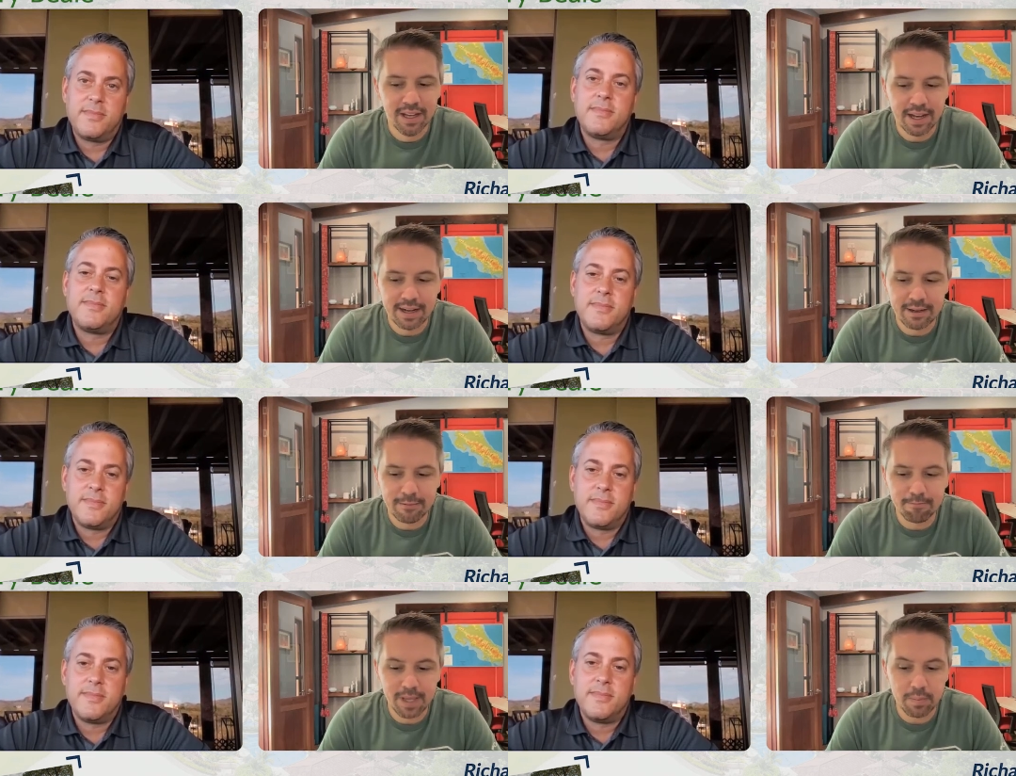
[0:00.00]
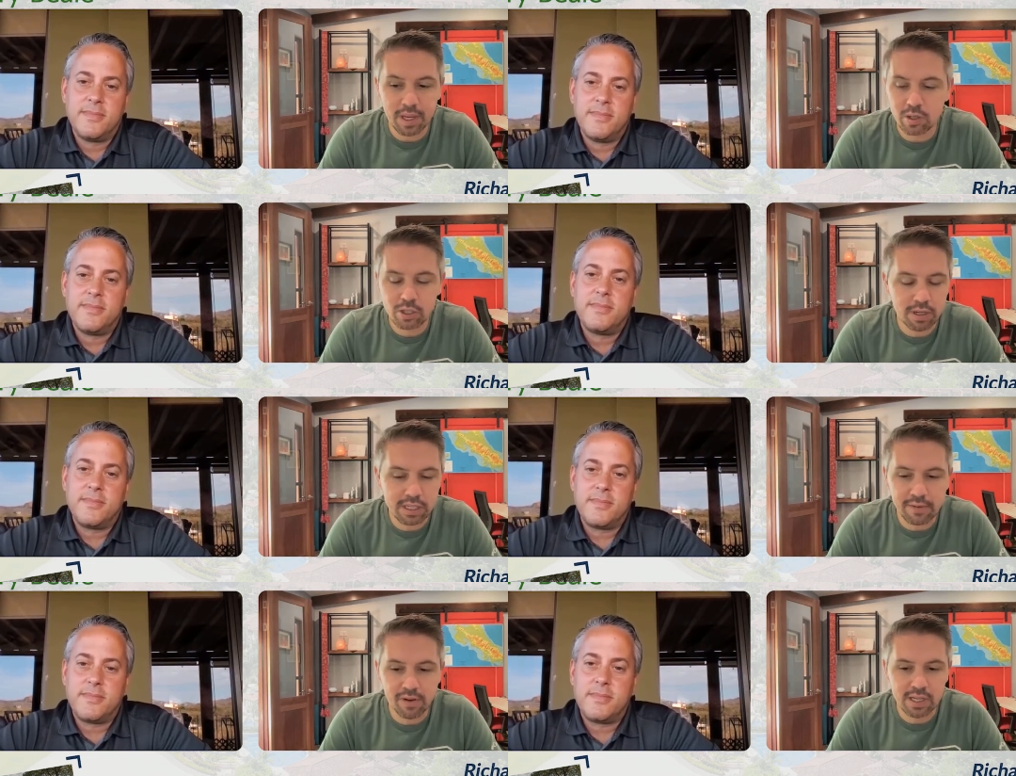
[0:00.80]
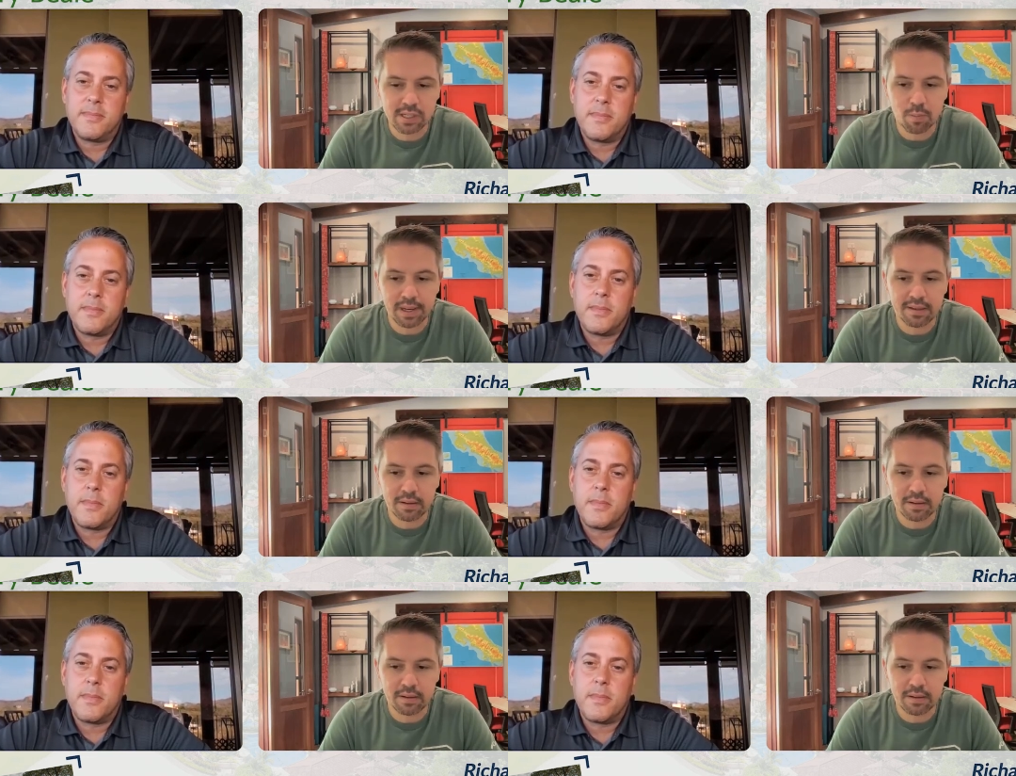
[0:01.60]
Speaker 1: um, yeah, I mean, Costa Rica definitely is the place.